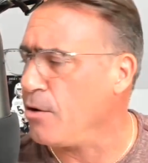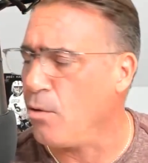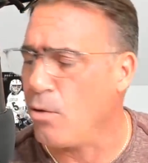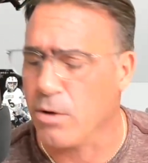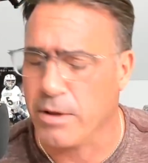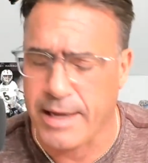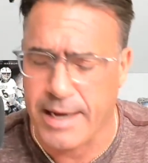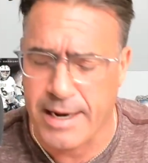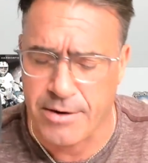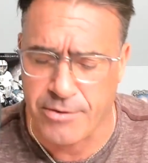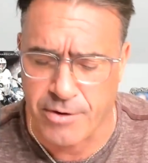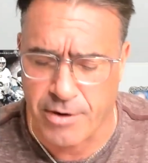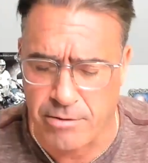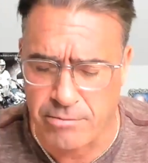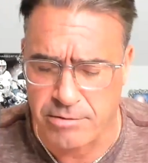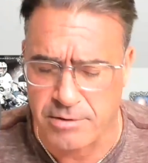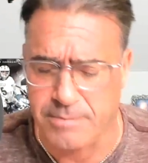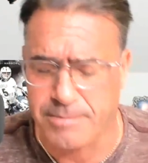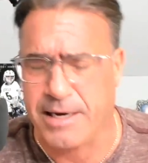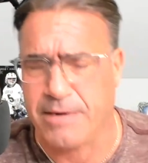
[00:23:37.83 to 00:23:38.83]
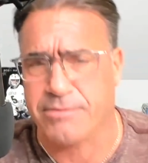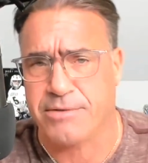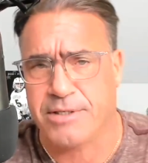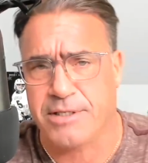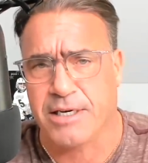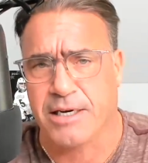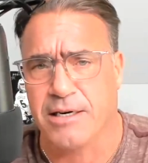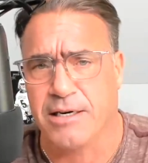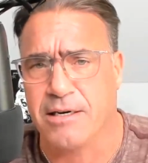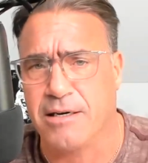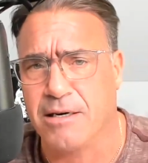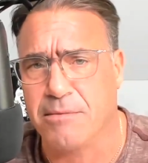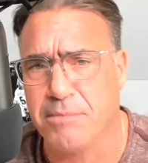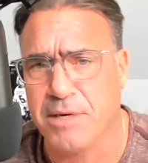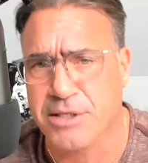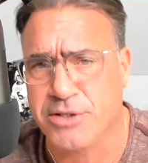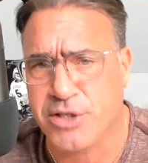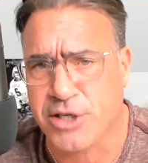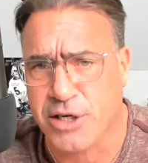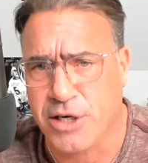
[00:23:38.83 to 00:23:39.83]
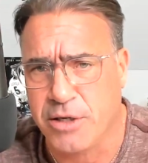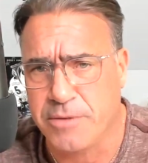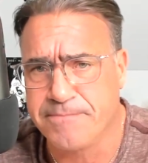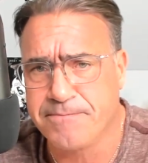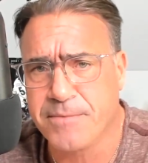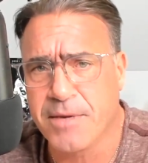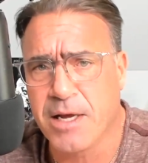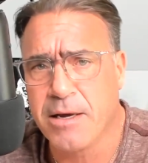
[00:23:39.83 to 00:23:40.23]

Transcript: Orlando about a month ago,